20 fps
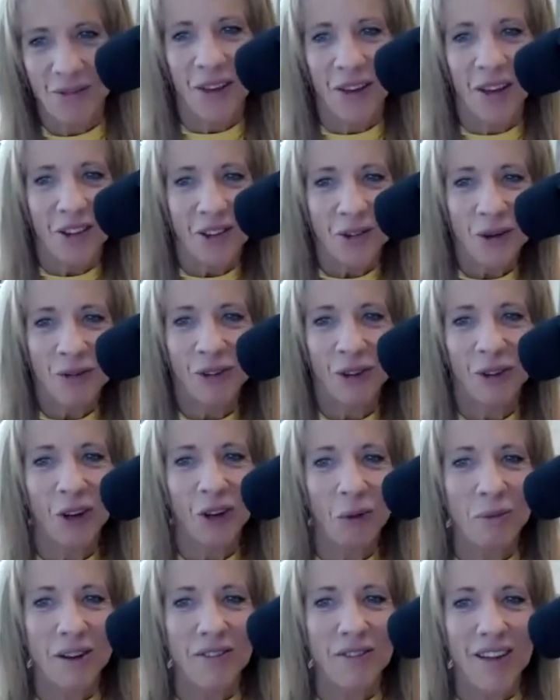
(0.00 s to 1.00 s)
So we have a
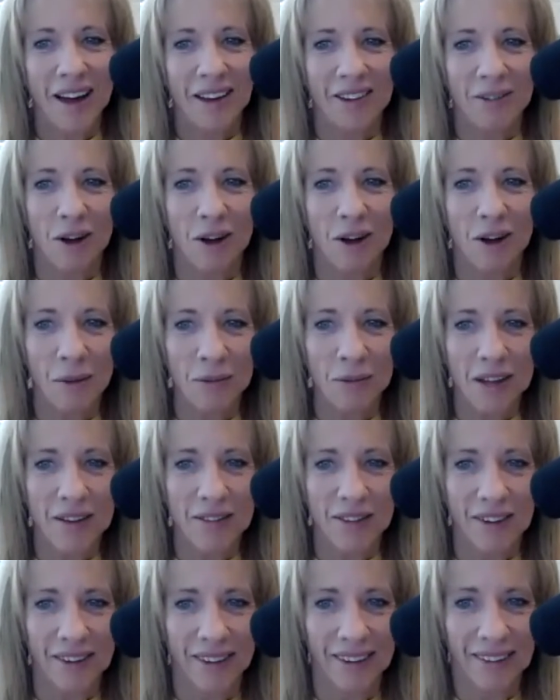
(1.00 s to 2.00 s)
little bit of that as moms,
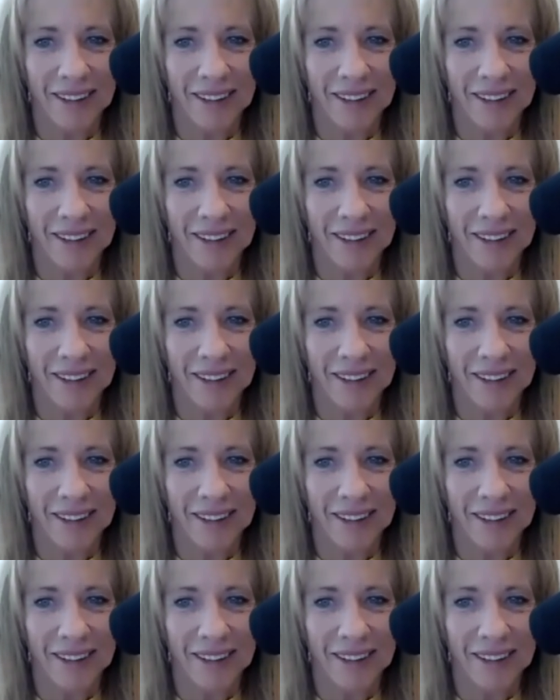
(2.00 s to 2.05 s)
even,